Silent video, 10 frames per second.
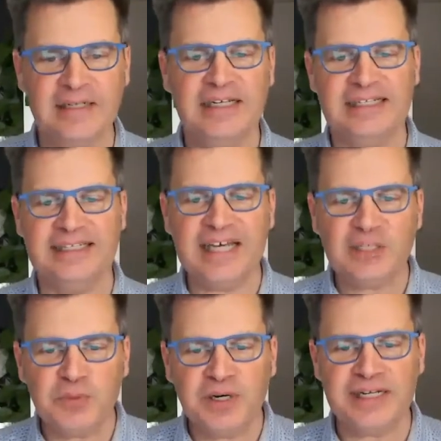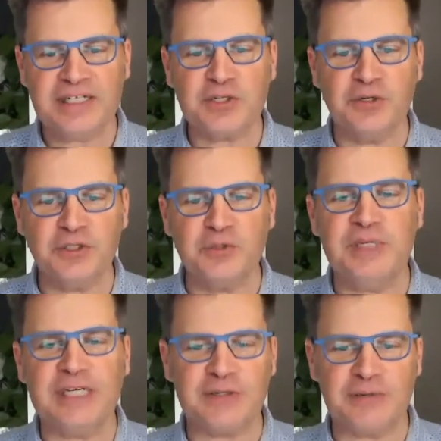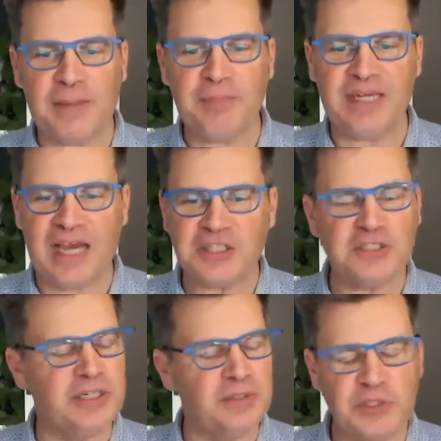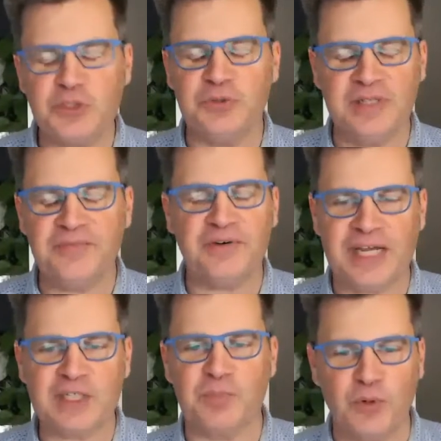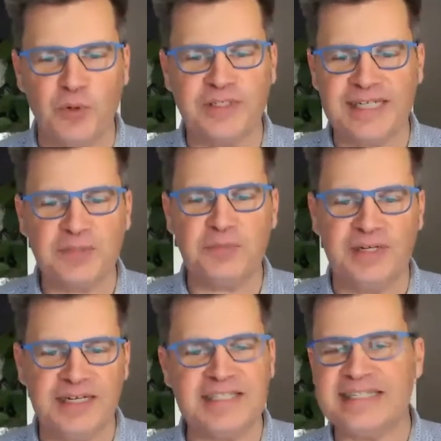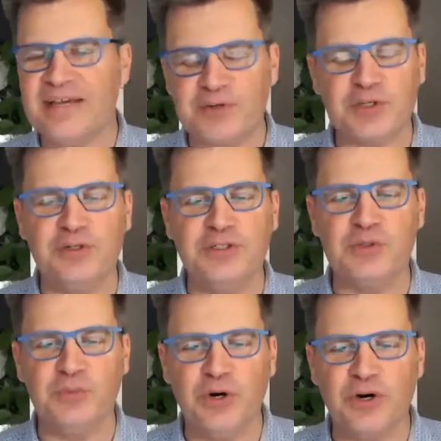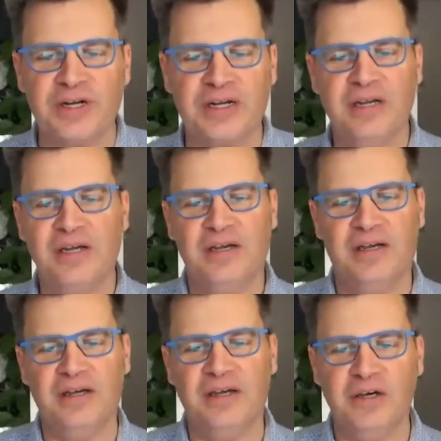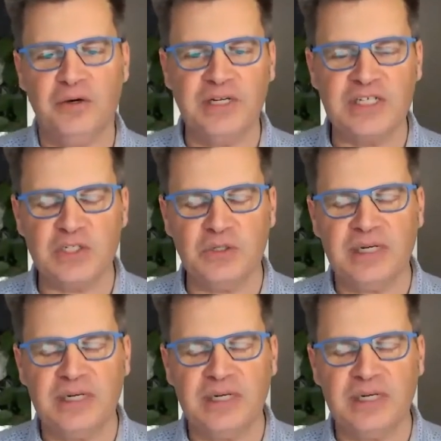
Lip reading: That one is going to be crappy. Actually, we should never explore that one. It's never going to work on its own.